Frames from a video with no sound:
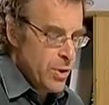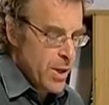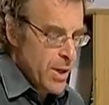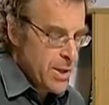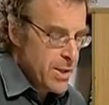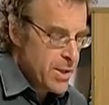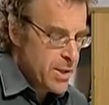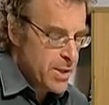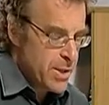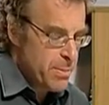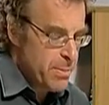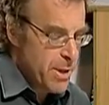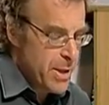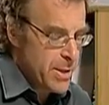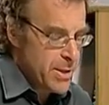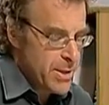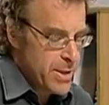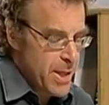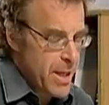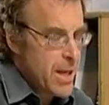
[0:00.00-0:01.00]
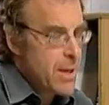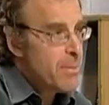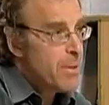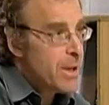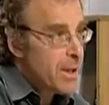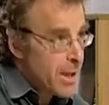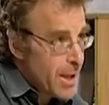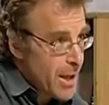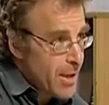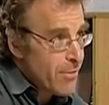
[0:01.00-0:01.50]
you like to spend time
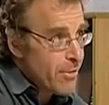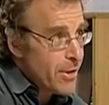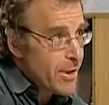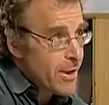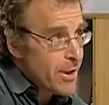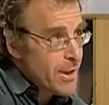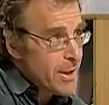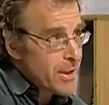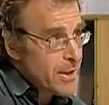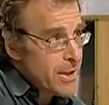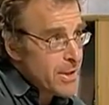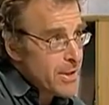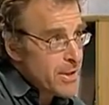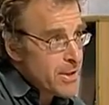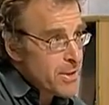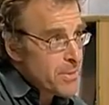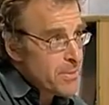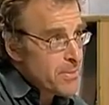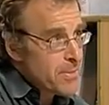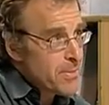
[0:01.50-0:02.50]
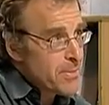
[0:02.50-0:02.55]
in a cafe like this?